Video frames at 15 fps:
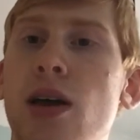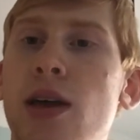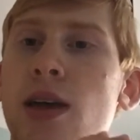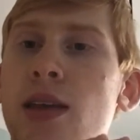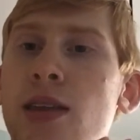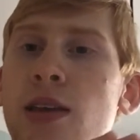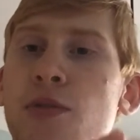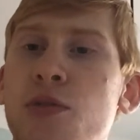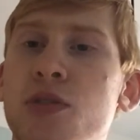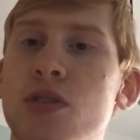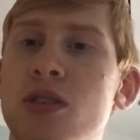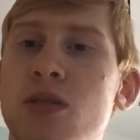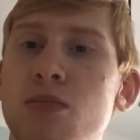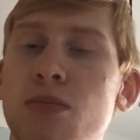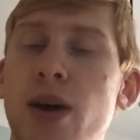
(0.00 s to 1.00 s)

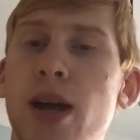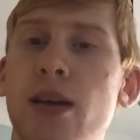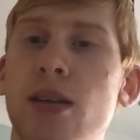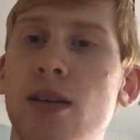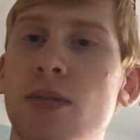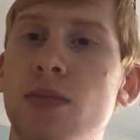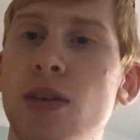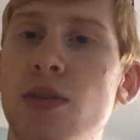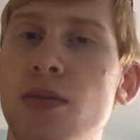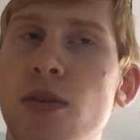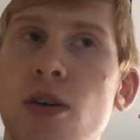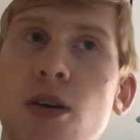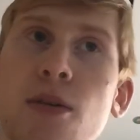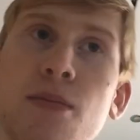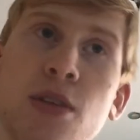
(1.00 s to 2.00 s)
indifferences
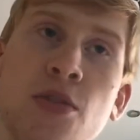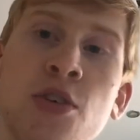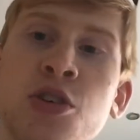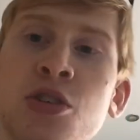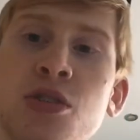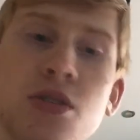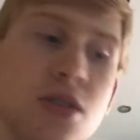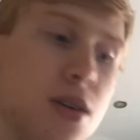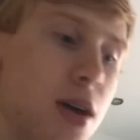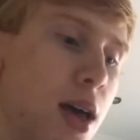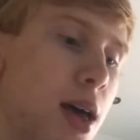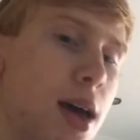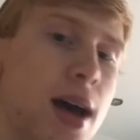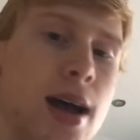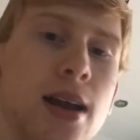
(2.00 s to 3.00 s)
and divisions
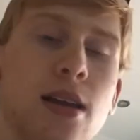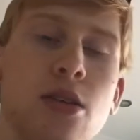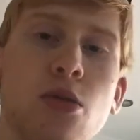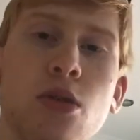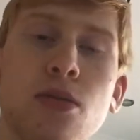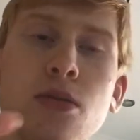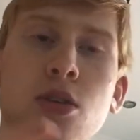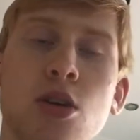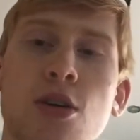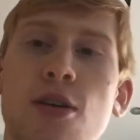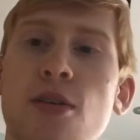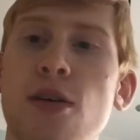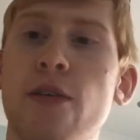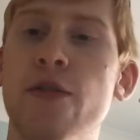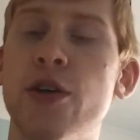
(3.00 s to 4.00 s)
into two
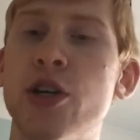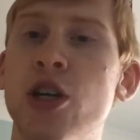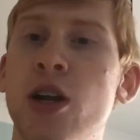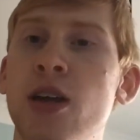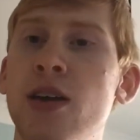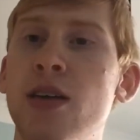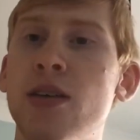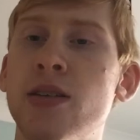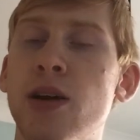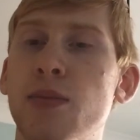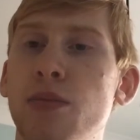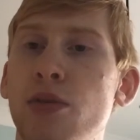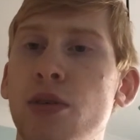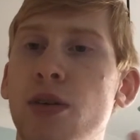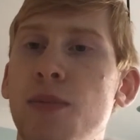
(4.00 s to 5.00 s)
officially
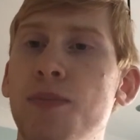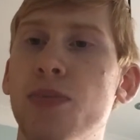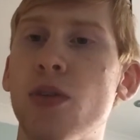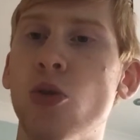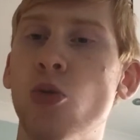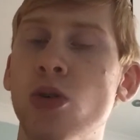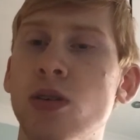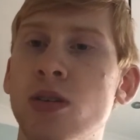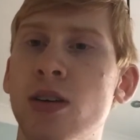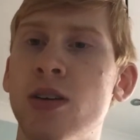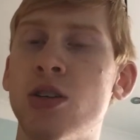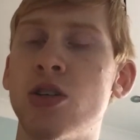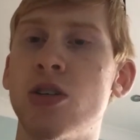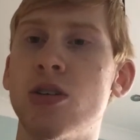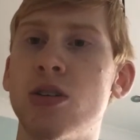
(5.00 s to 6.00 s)
separate
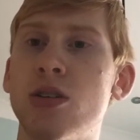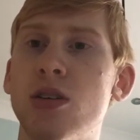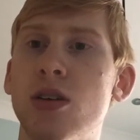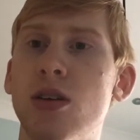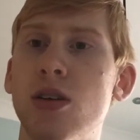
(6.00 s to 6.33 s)
organisations.